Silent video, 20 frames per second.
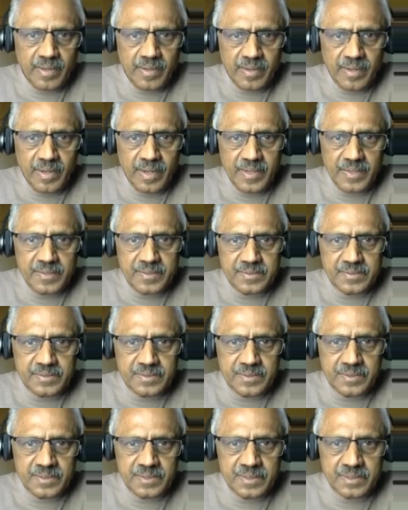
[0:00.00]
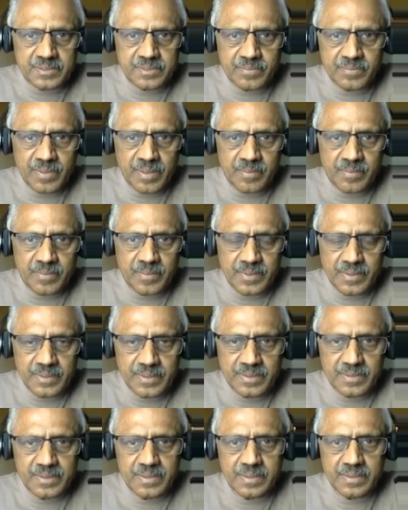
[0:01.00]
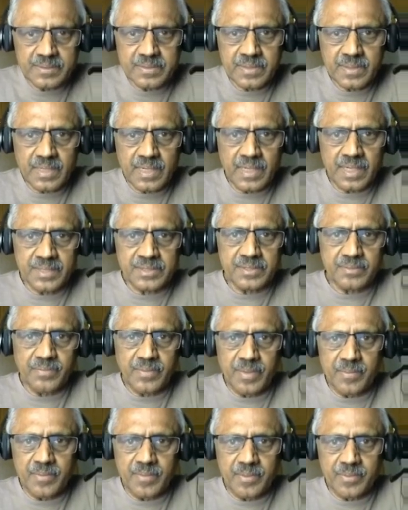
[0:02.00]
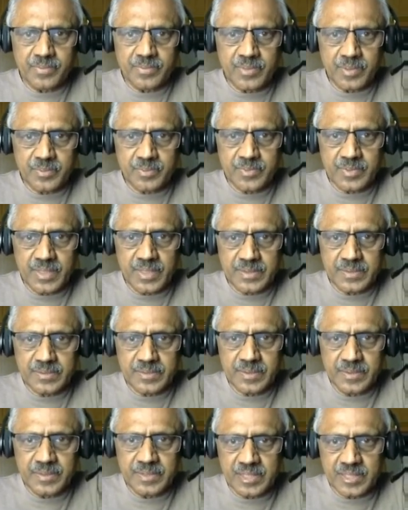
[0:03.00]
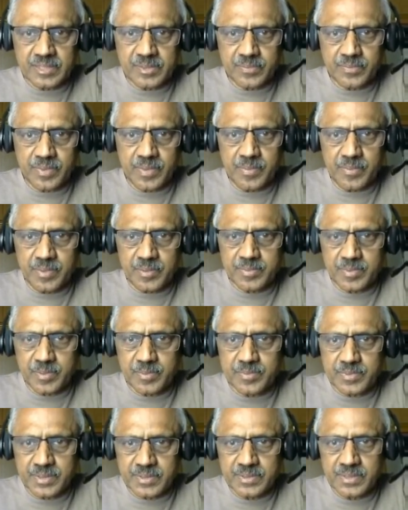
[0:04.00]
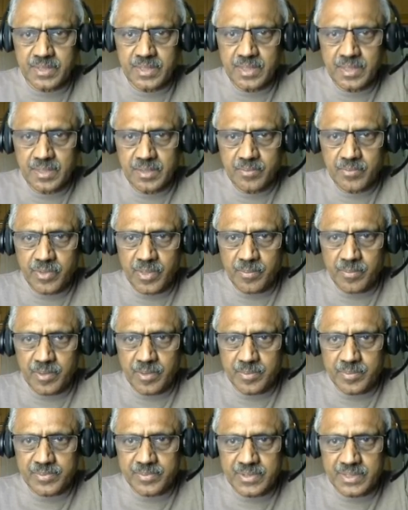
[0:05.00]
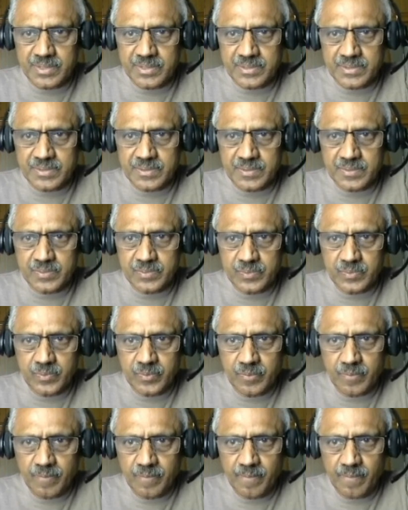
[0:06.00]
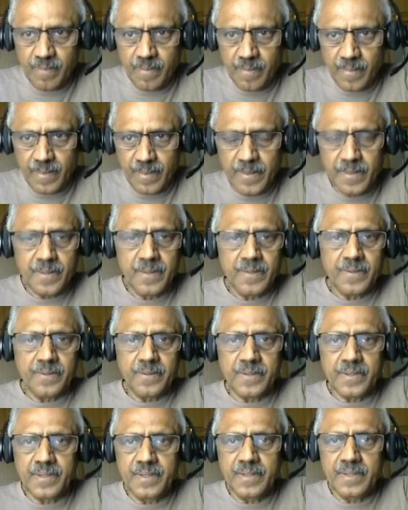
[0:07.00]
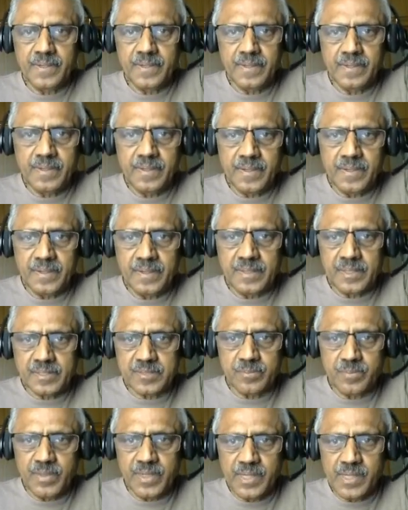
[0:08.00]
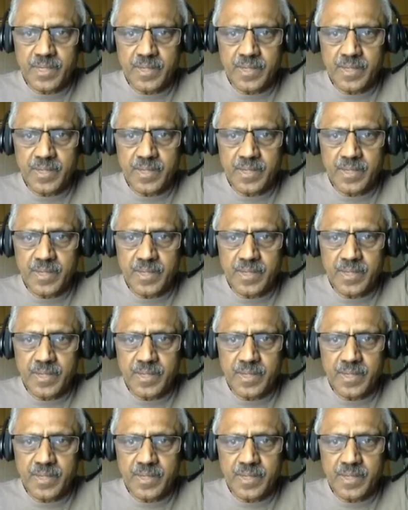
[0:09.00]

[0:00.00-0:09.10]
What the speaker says: is an index family, is a collection family of subsets, indexed family of sets, okay, indexed by